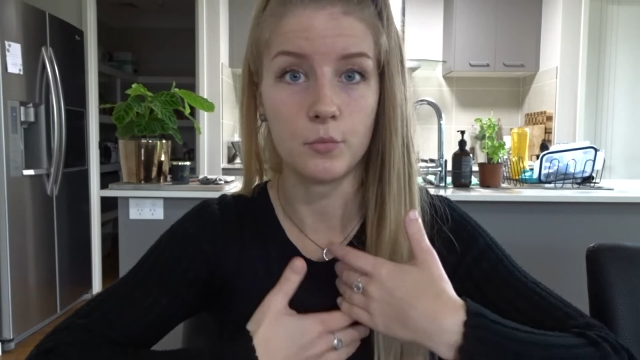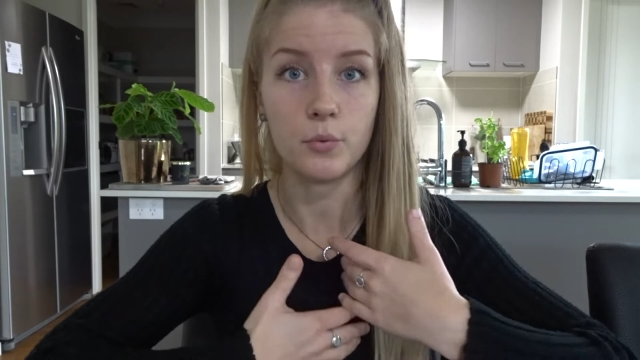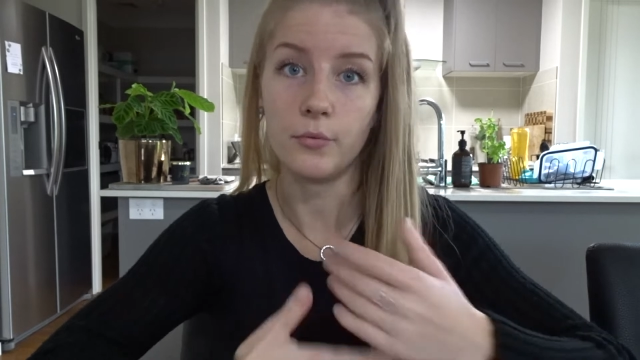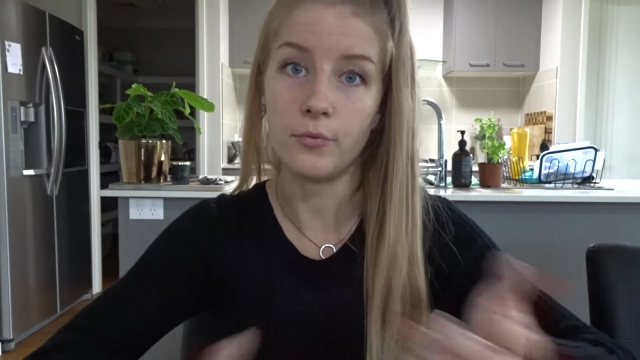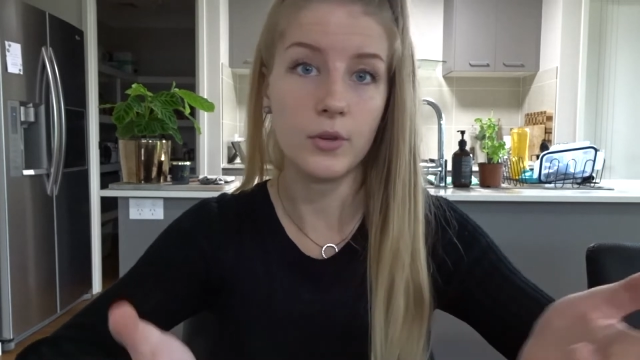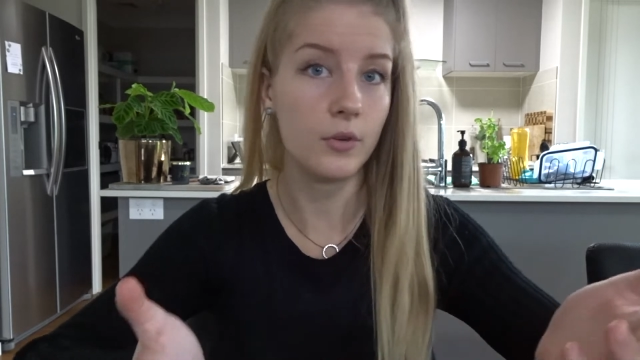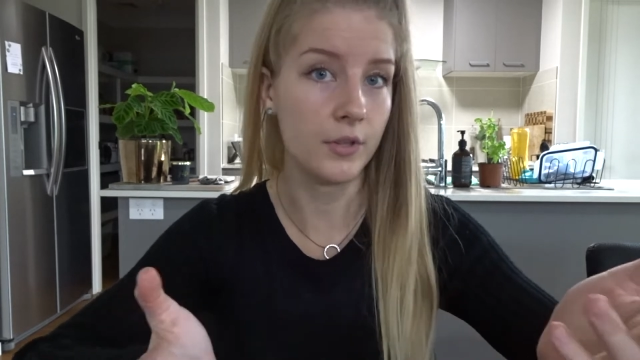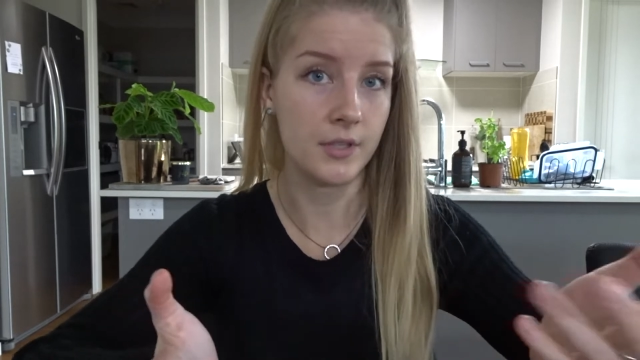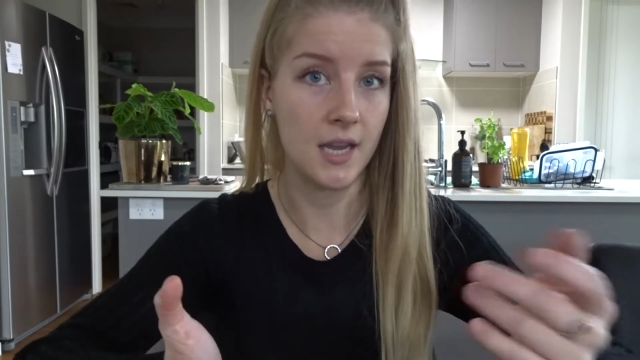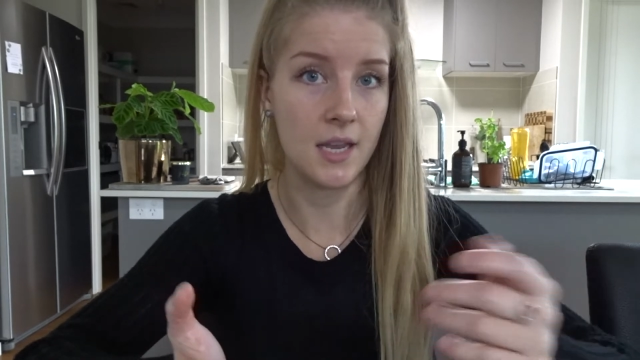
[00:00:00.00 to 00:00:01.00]
put food on
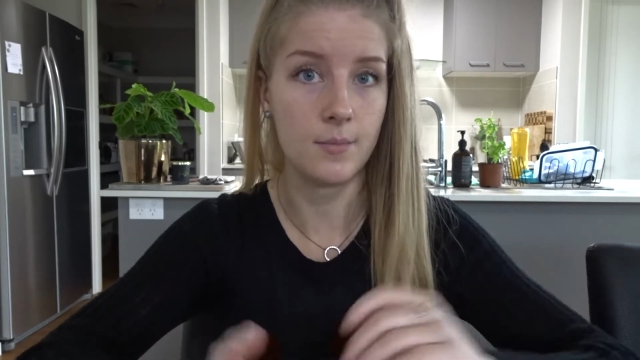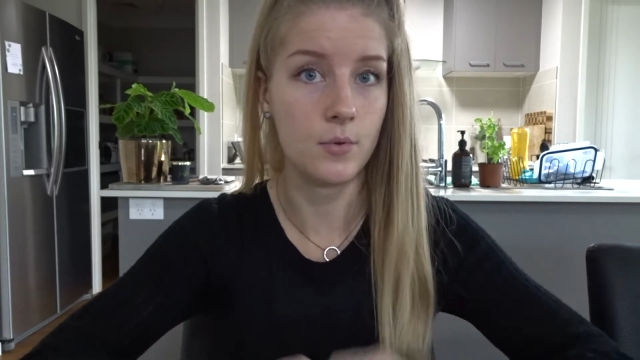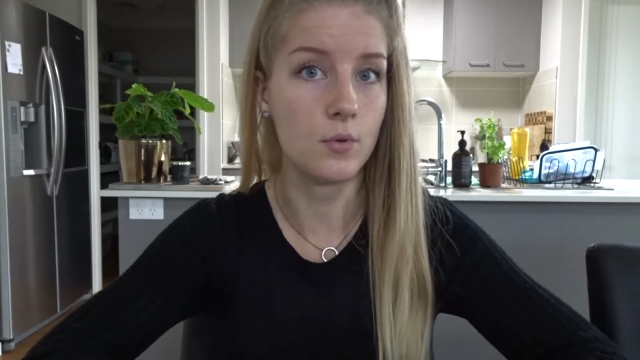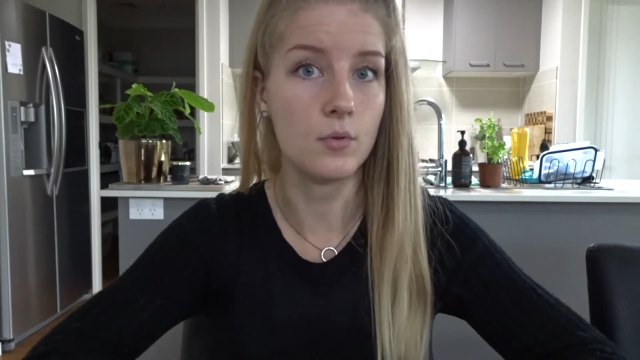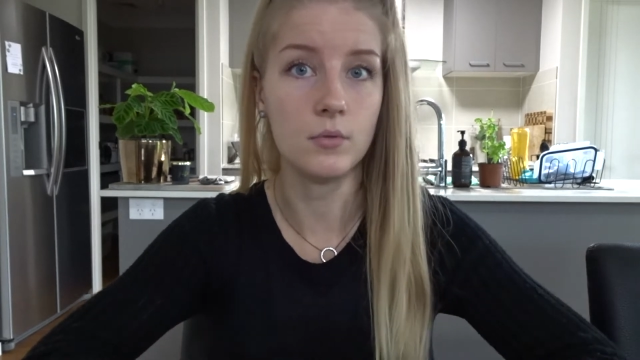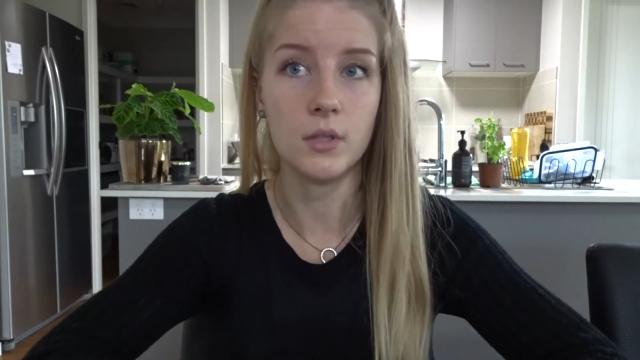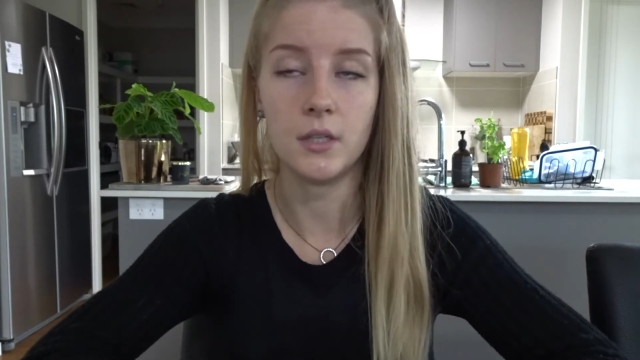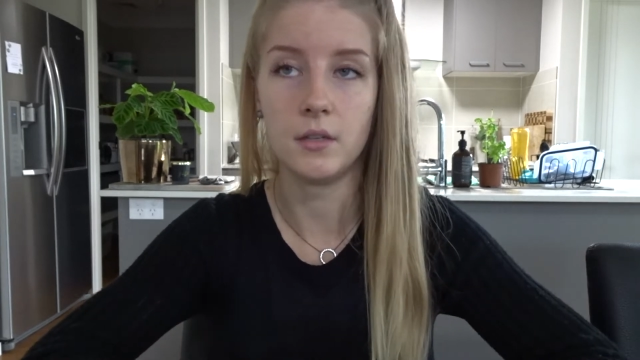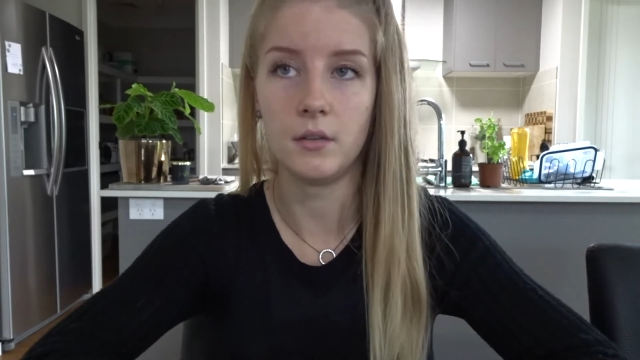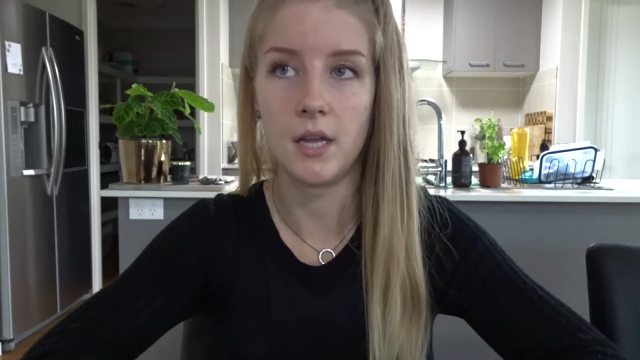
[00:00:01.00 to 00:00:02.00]
the table,
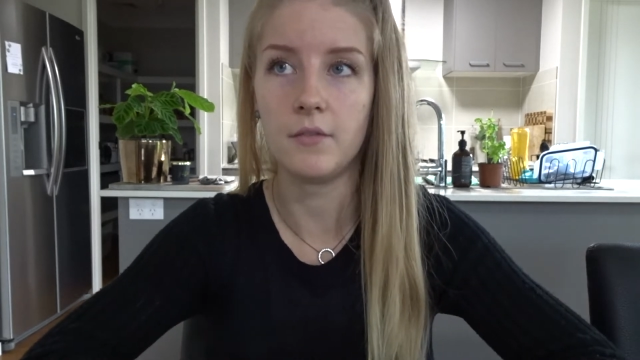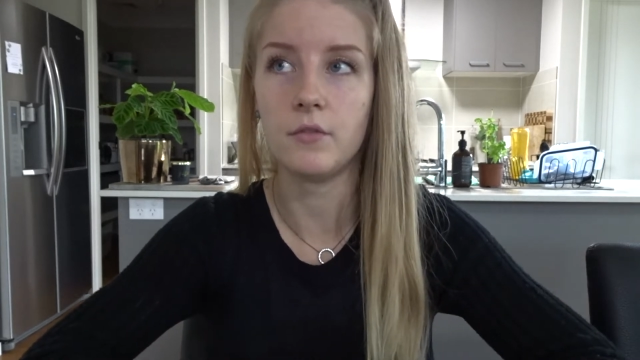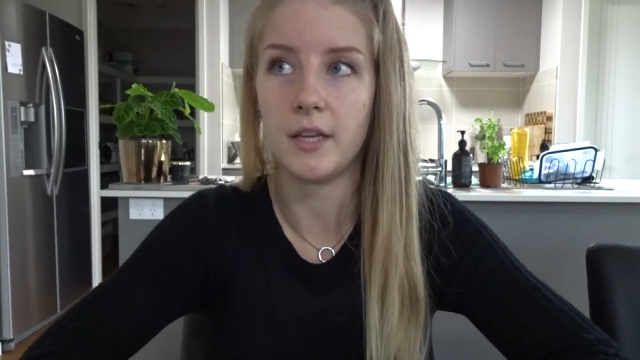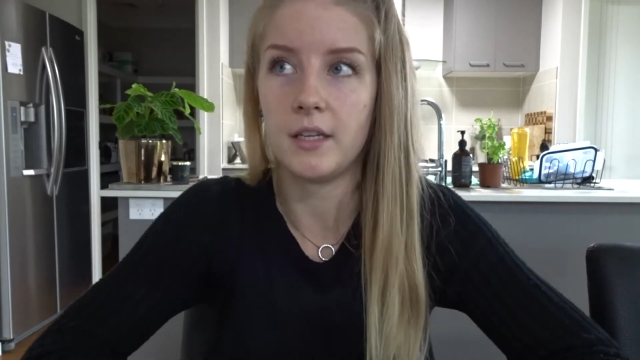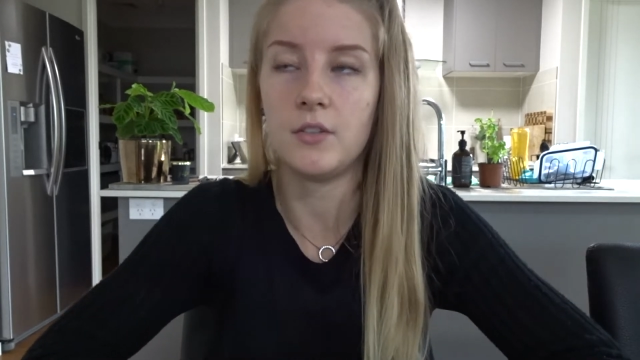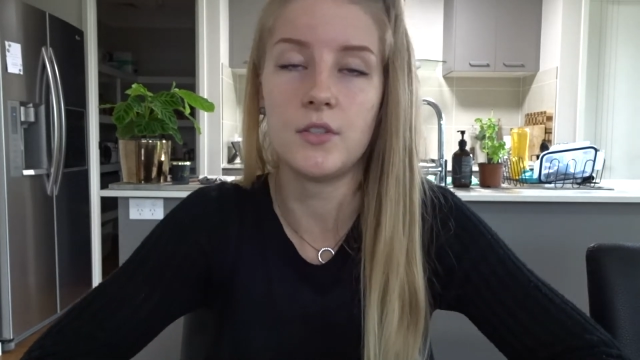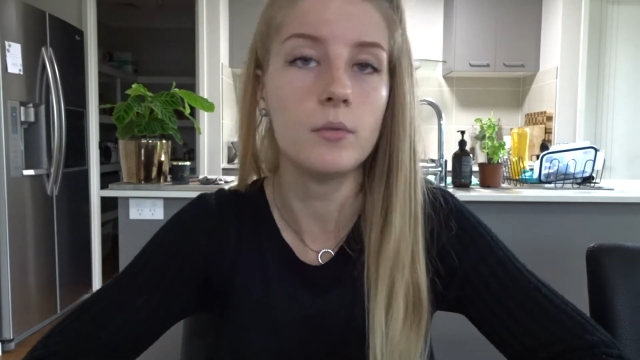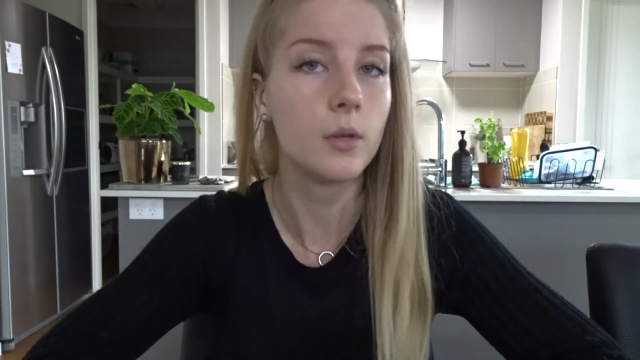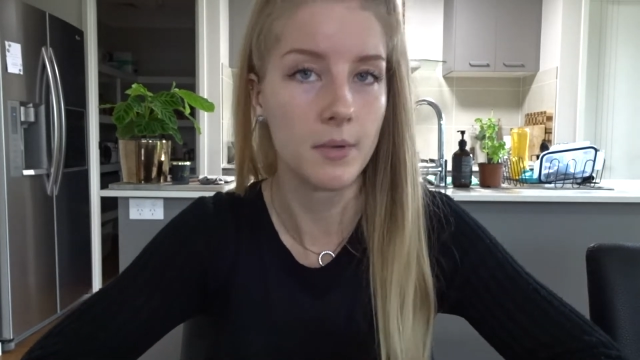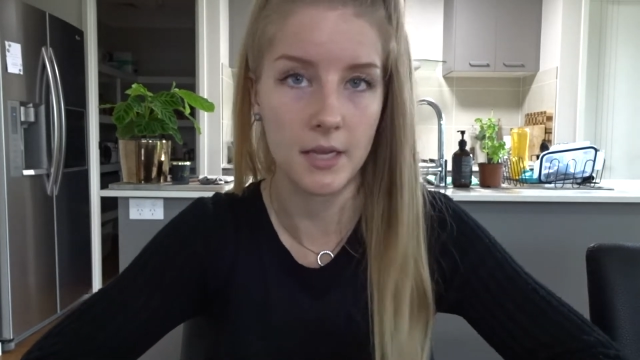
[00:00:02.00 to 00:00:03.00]
you're still
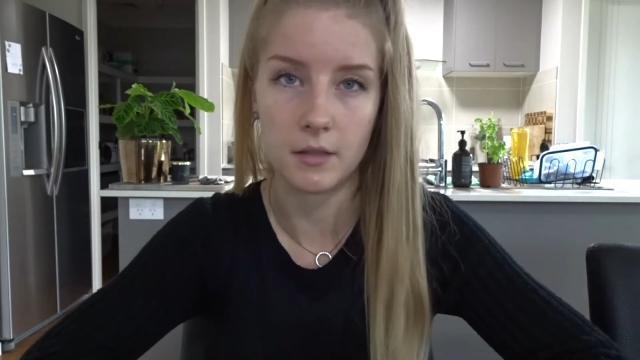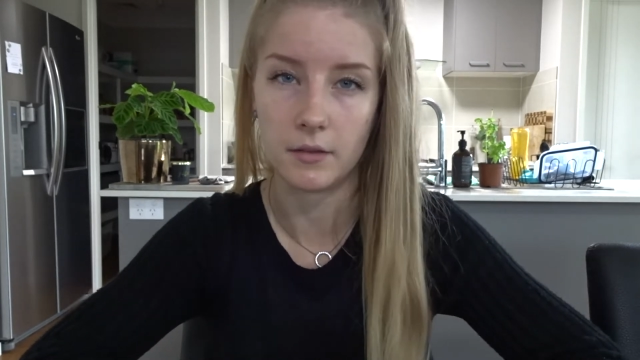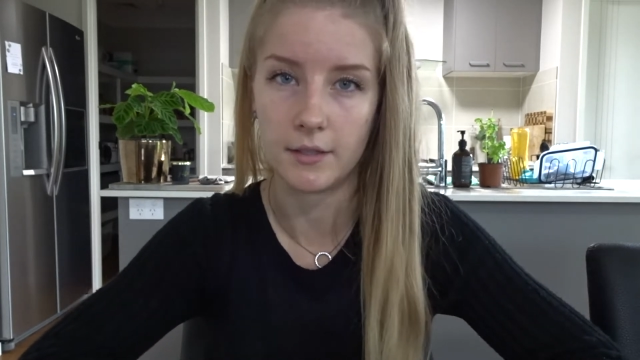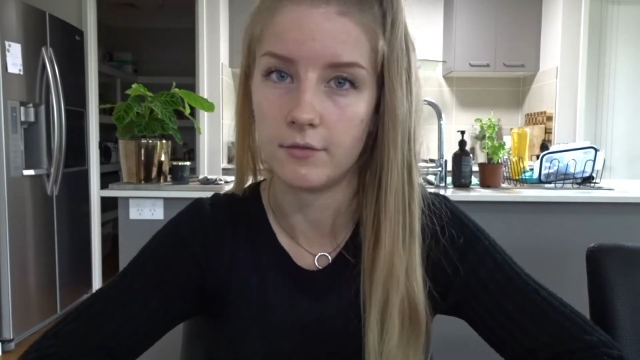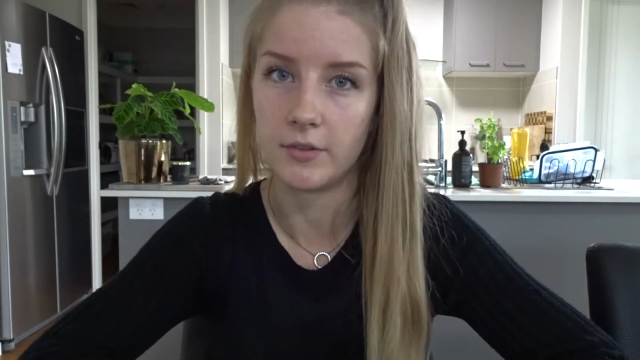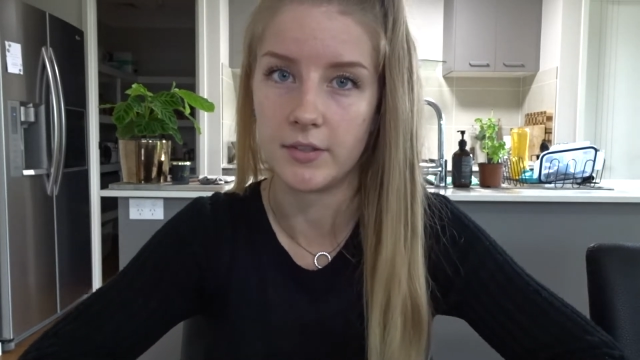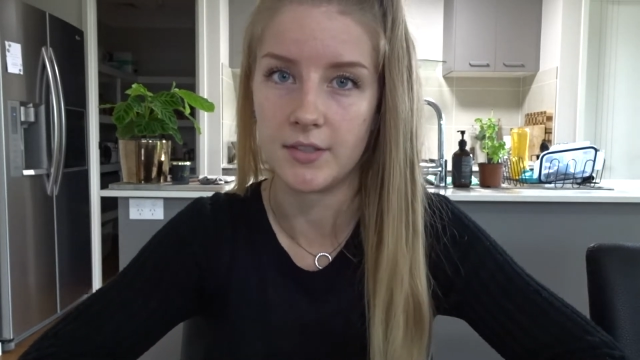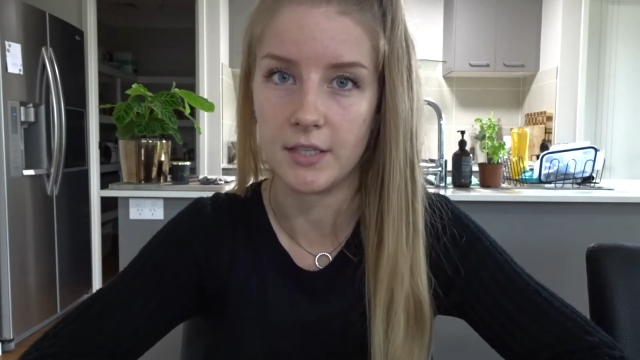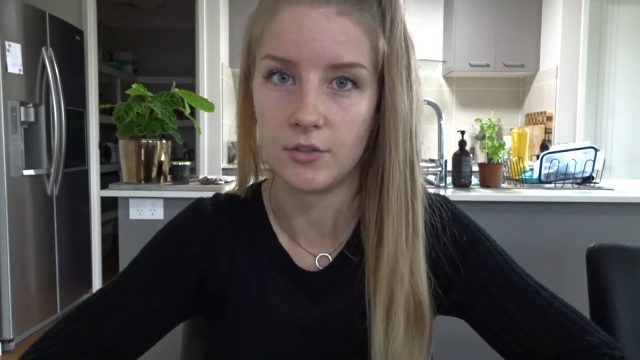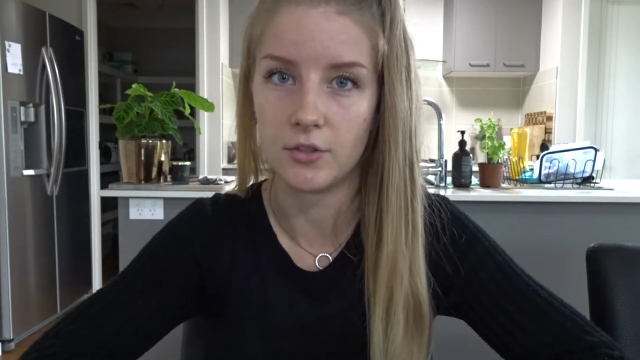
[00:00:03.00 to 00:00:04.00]
going to be able to live,
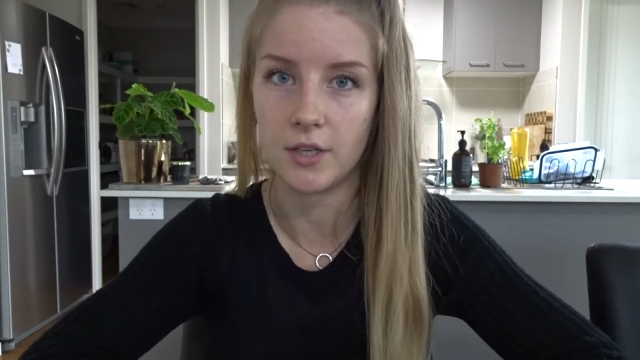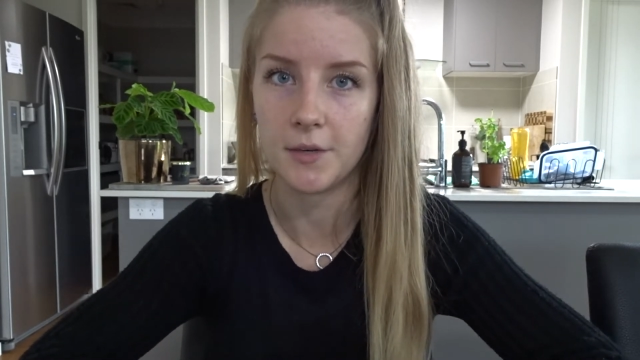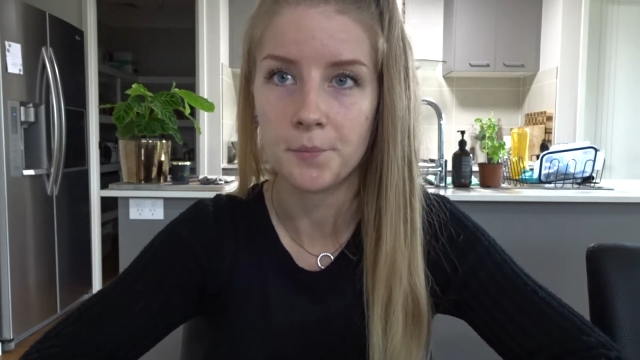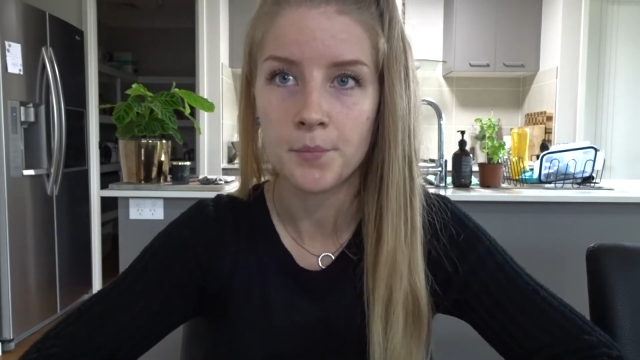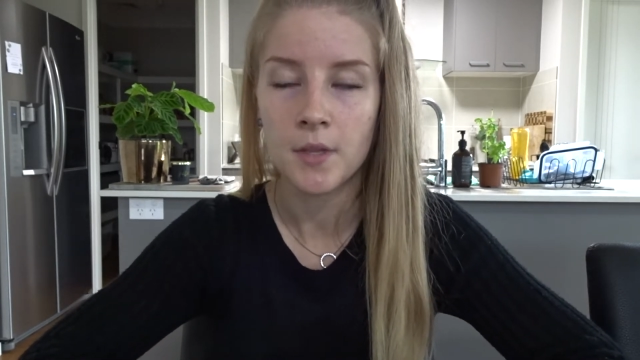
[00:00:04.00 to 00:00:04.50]
essentially.